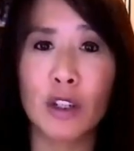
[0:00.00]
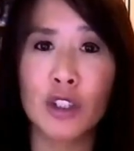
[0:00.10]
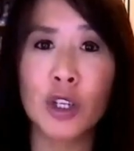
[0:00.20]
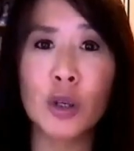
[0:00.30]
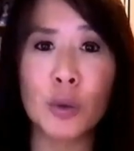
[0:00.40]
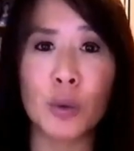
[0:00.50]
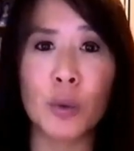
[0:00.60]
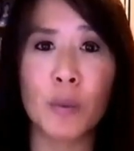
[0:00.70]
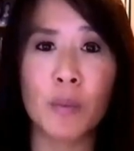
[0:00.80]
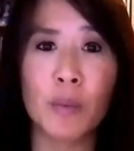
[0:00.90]
2,
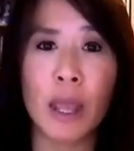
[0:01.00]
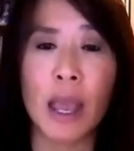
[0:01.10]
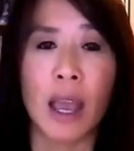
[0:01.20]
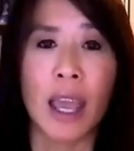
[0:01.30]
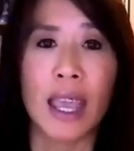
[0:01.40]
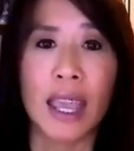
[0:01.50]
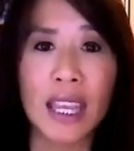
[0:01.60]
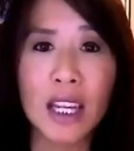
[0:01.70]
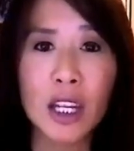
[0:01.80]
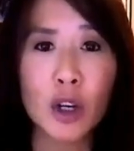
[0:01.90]

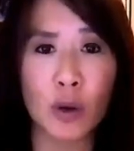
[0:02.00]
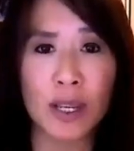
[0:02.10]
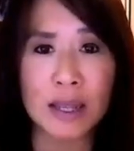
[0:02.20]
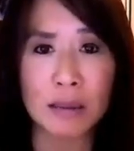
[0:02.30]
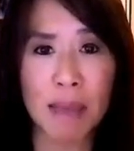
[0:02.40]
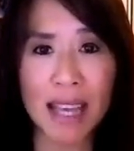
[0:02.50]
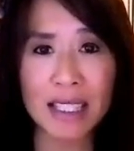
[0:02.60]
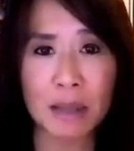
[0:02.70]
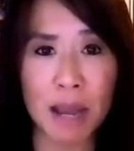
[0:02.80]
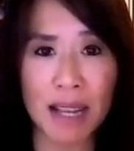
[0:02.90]
increase and
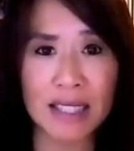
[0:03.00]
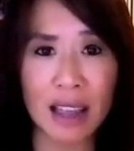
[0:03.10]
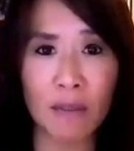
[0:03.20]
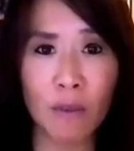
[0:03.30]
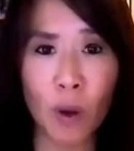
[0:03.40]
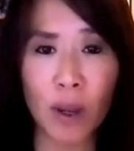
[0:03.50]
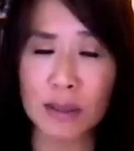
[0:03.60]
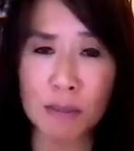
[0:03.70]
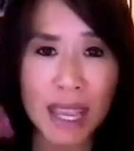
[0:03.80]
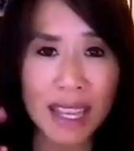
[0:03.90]
maximize that
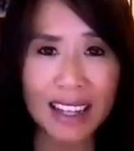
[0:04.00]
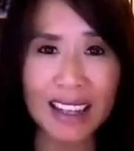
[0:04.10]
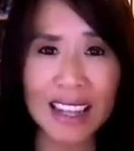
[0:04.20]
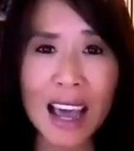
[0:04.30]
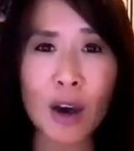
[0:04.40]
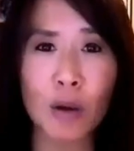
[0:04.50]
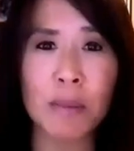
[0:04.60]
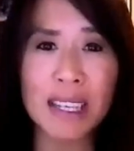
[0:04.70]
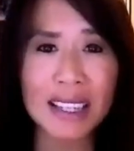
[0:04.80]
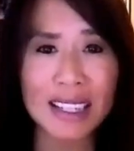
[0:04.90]
voice. Make it loud,
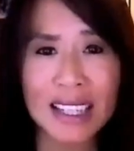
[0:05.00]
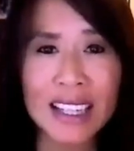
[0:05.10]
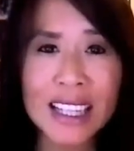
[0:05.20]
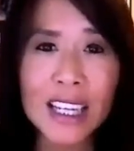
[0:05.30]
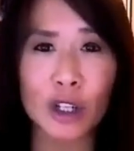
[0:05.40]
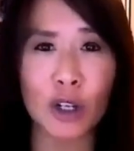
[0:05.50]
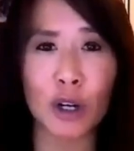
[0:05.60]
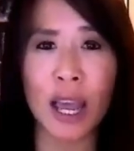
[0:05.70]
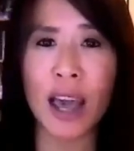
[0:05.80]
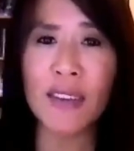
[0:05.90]
make it clear,
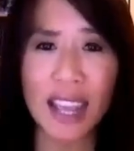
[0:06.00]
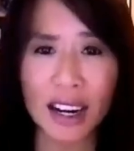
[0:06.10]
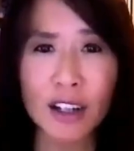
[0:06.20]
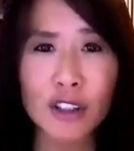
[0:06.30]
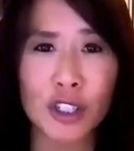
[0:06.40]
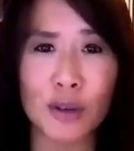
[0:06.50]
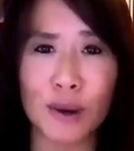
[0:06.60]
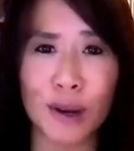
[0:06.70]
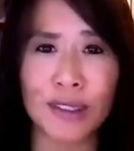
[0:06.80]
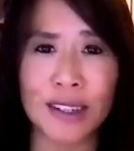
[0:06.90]
have energy
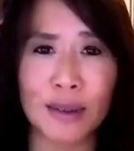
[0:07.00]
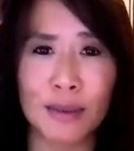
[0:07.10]
around it.